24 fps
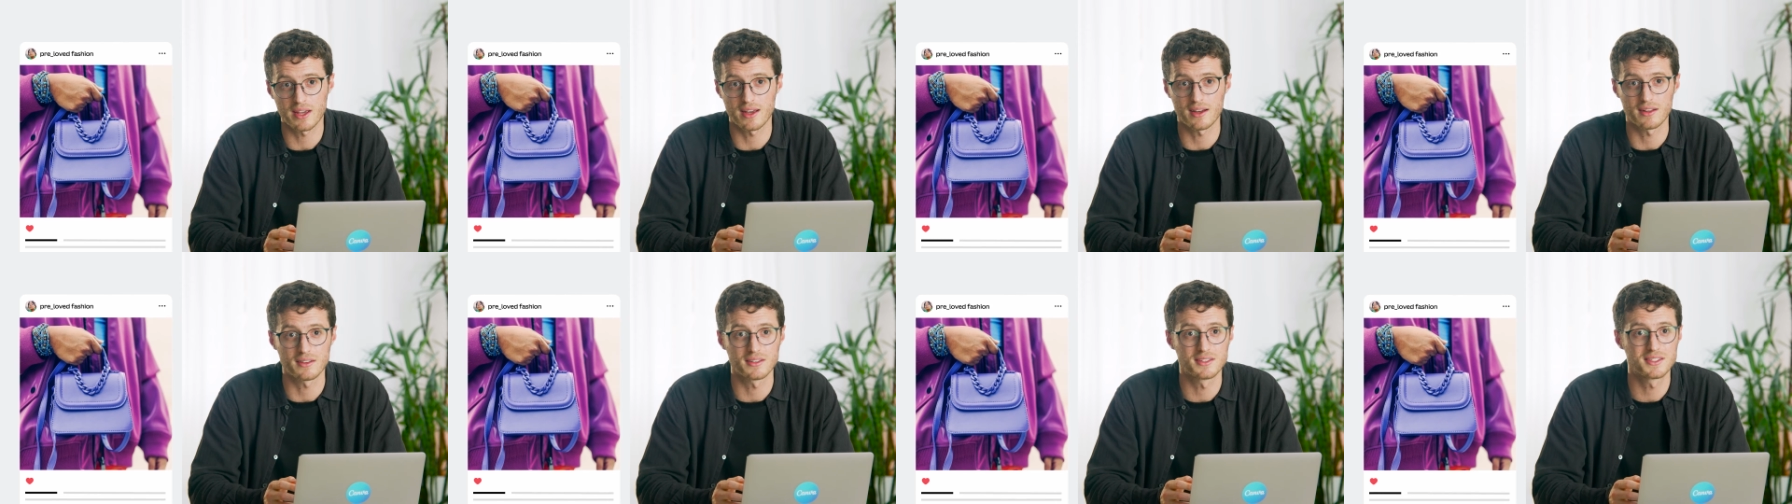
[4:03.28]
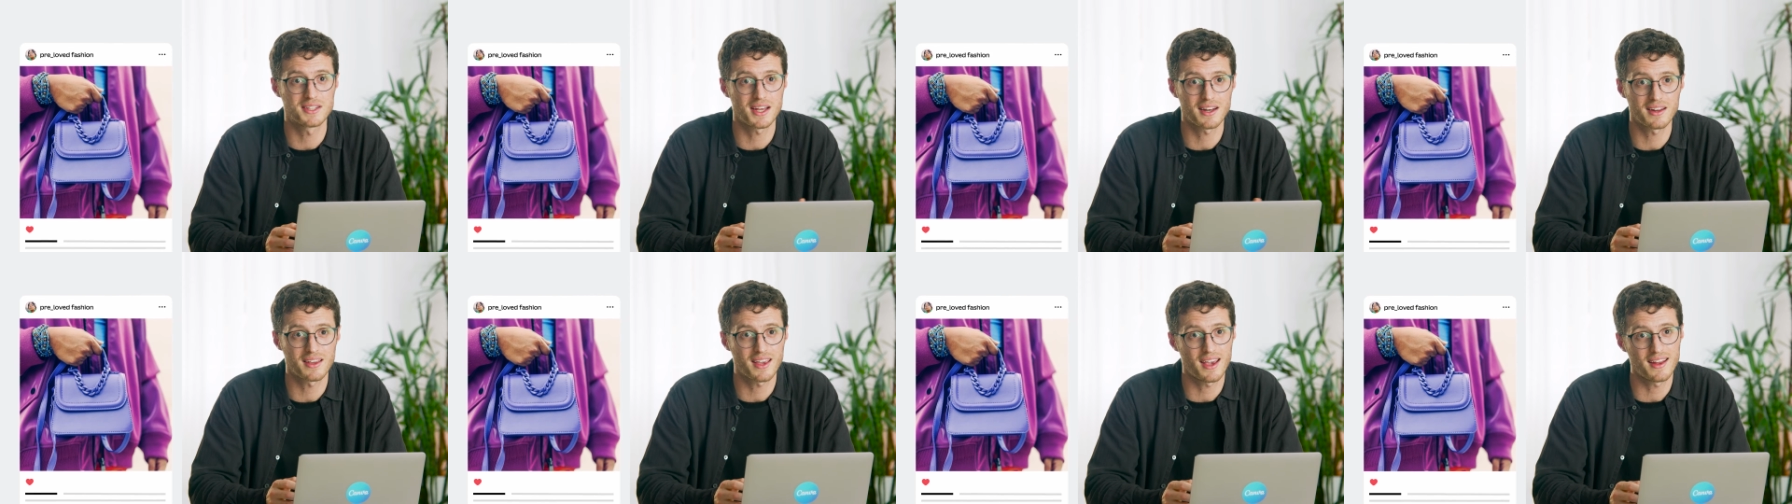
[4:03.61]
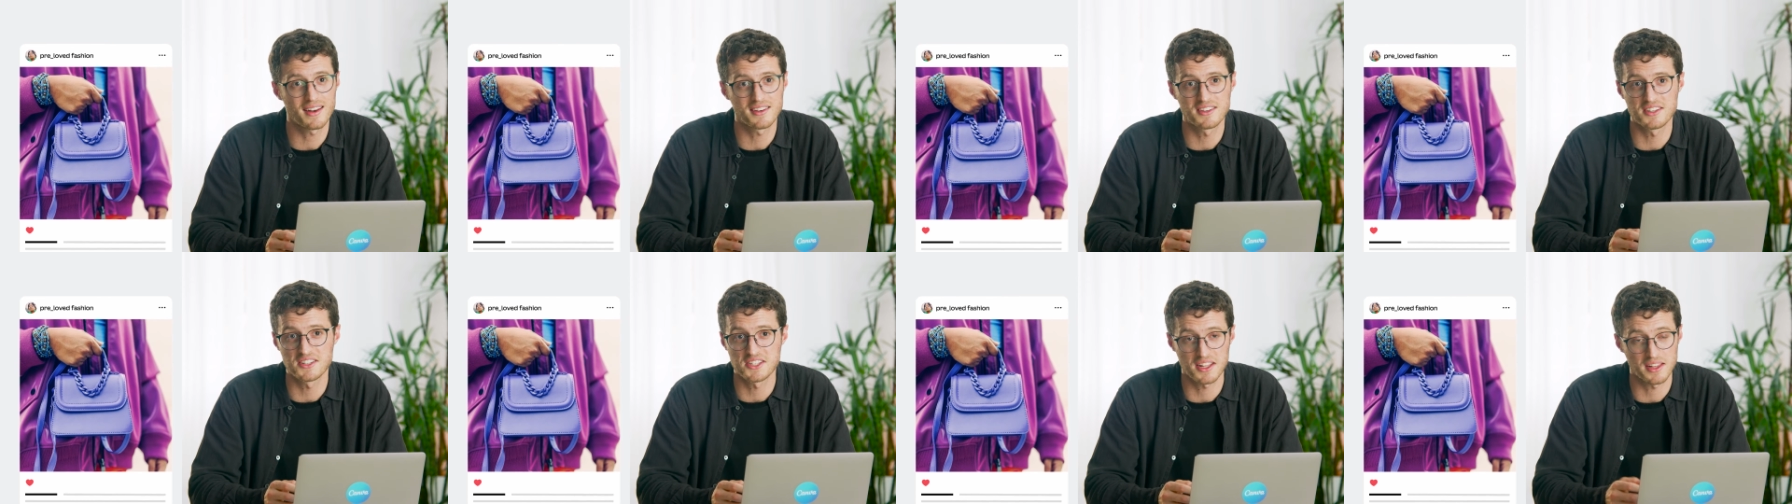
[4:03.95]
account
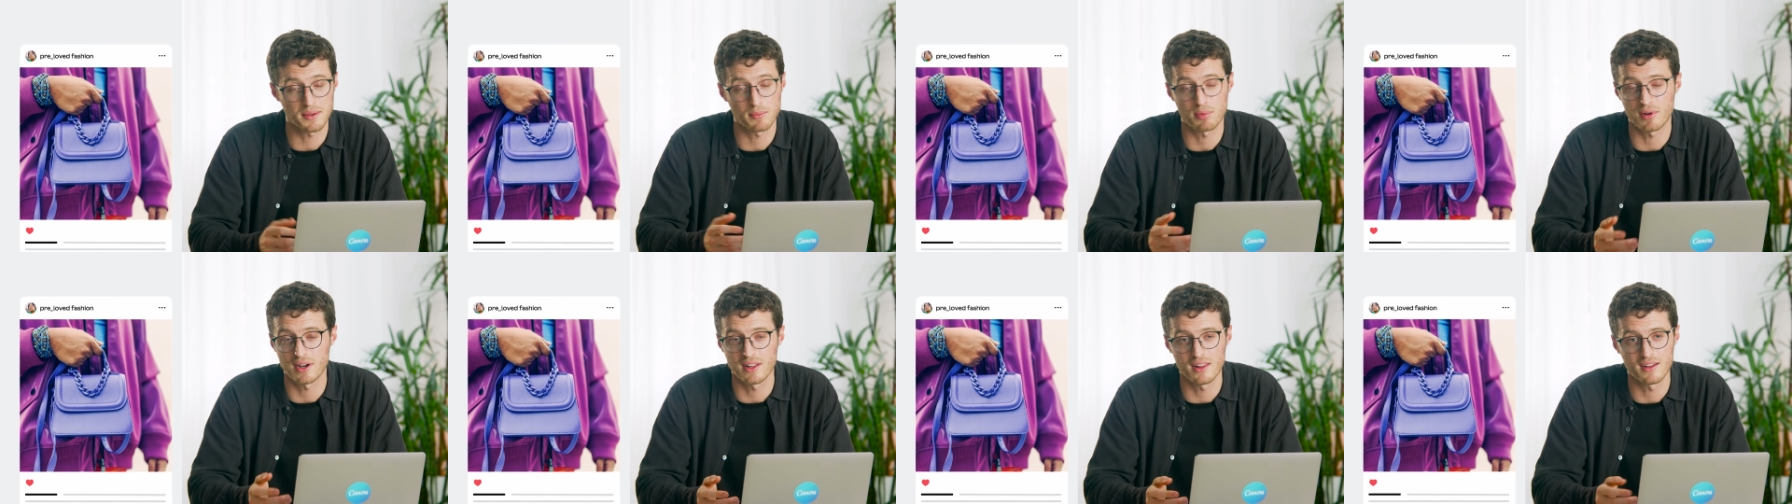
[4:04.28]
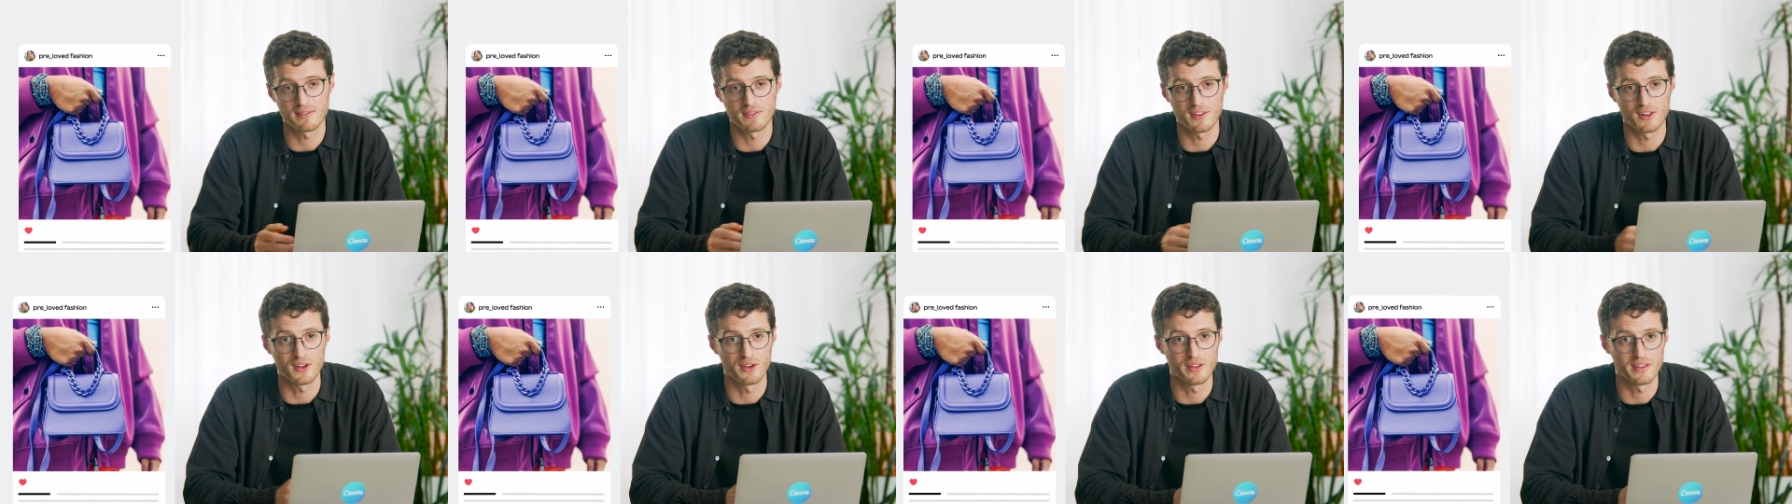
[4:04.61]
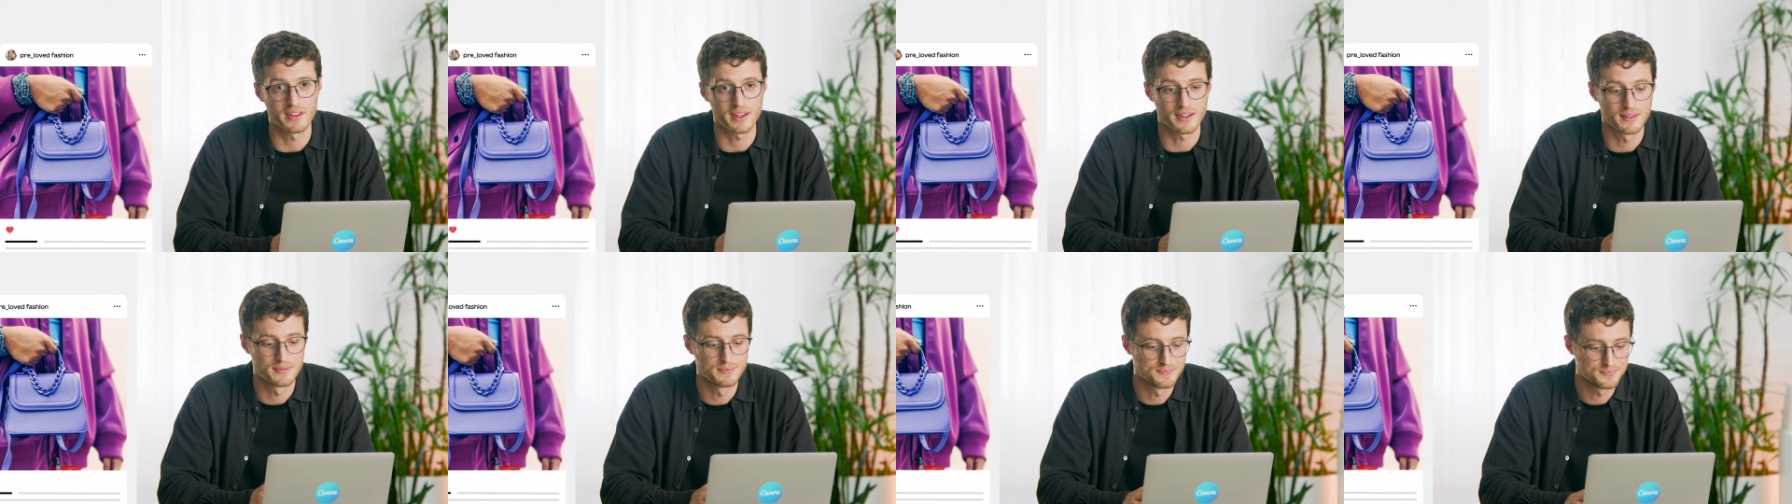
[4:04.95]
dedicated to selling pre-loved
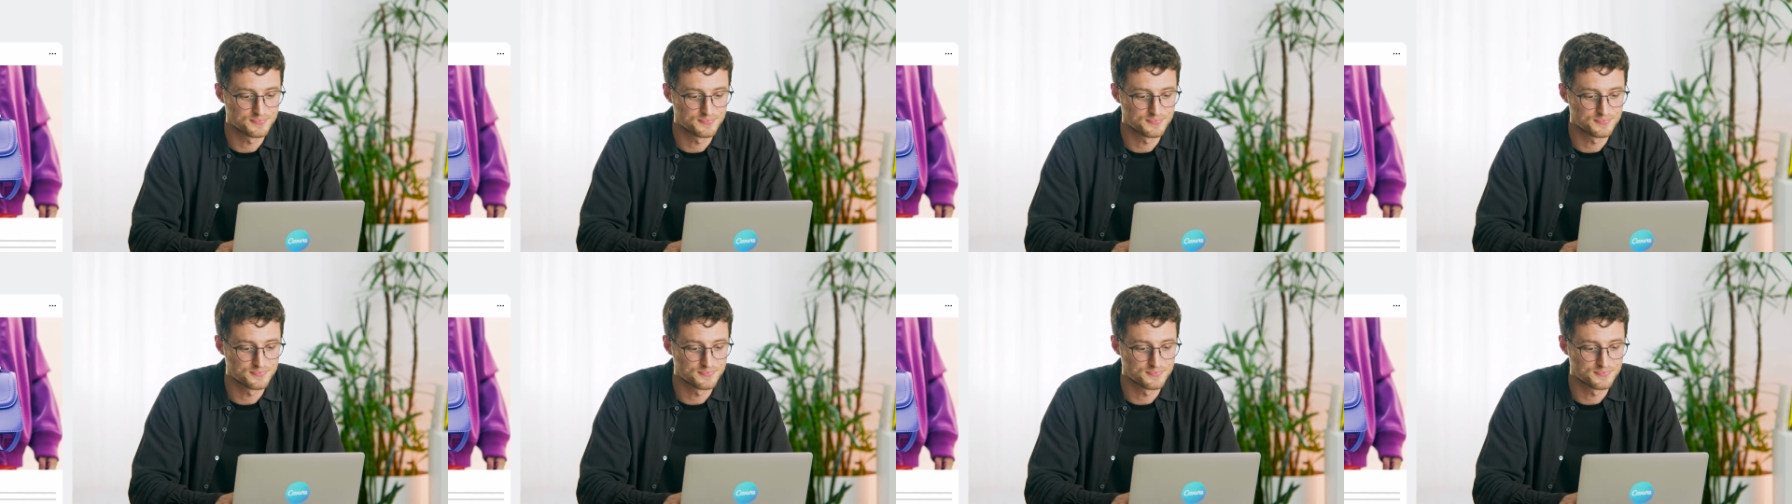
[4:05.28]
clothing.